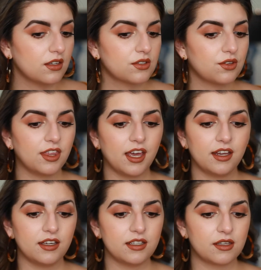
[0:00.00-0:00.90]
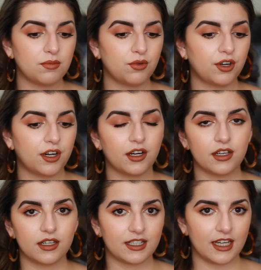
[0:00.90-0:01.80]
So that is the more
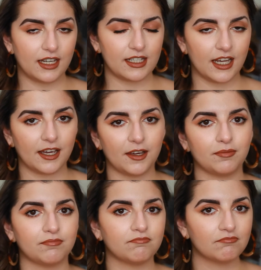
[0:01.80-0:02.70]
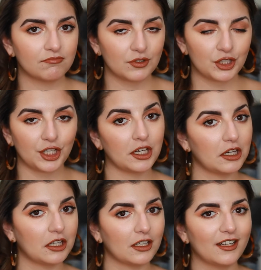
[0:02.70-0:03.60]
daytime
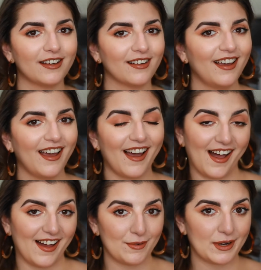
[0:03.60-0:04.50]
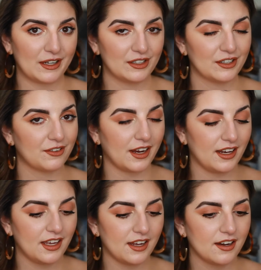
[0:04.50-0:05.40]
chill eyebrow look right
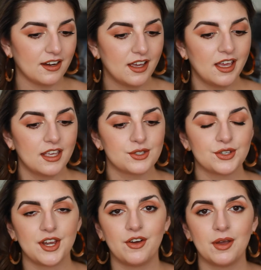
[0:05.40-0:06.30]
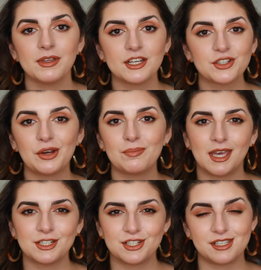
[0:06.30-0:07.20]
here. So now I'm going to try to
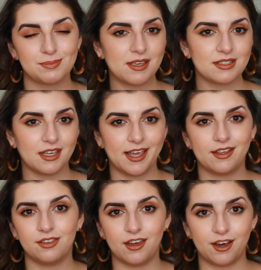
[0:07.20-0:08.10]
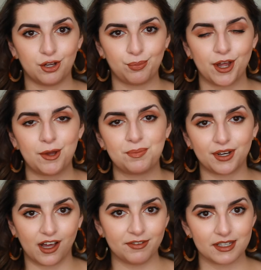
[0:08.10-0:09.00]
match it as best I can on the other brow, but
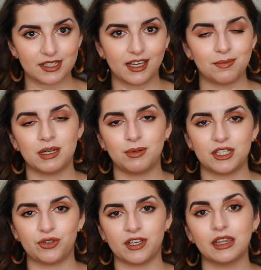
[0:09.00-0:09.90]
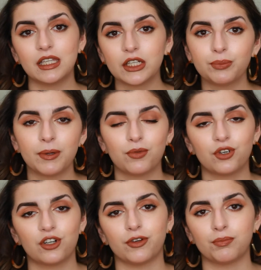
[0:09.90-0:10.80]
obviously I'm going to be doing a little bit
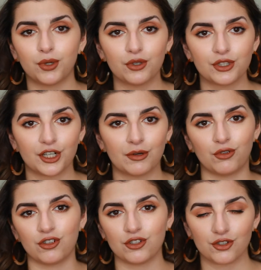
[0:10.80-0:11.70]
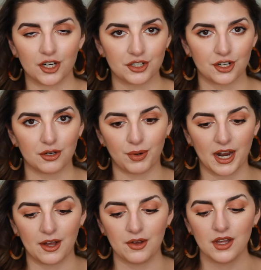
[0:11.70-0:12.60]
more of a bolder, more structured
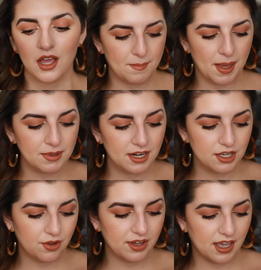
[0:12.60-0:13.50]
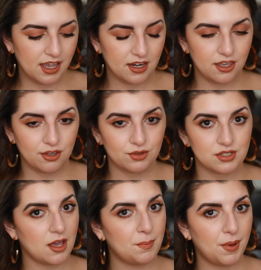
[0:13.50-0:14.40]
brow. I'm going to go ahead and
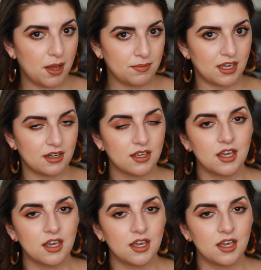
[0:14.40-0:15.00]
use a pomade.